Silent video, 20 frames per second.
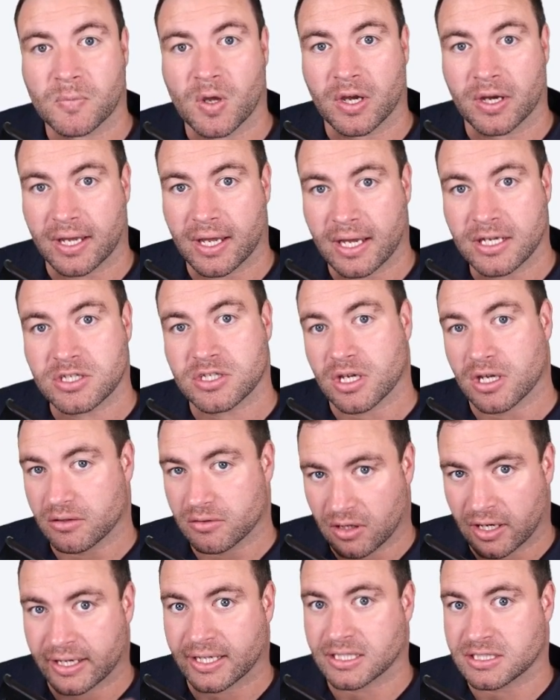Okay, so
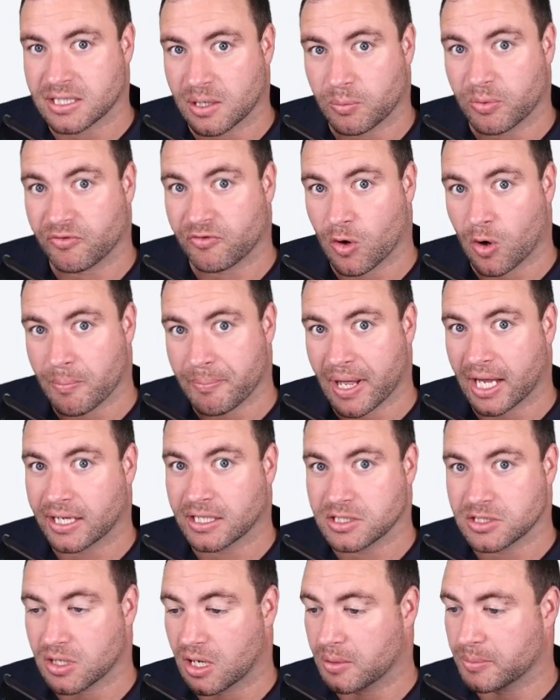like I said, we've gone back
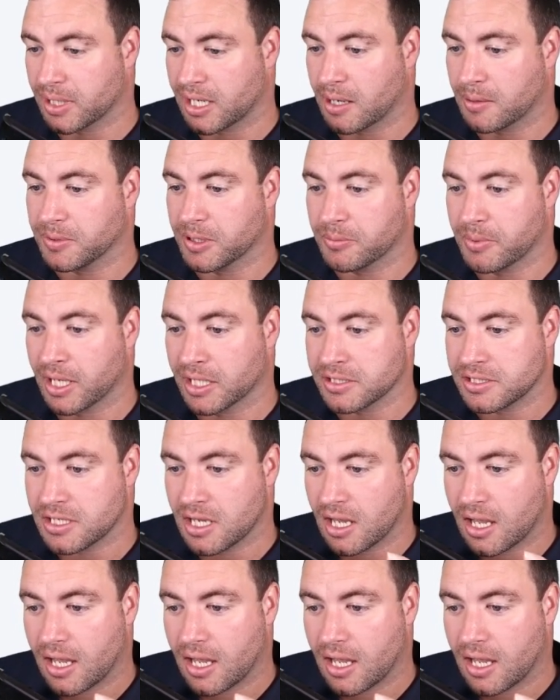in time a couple of months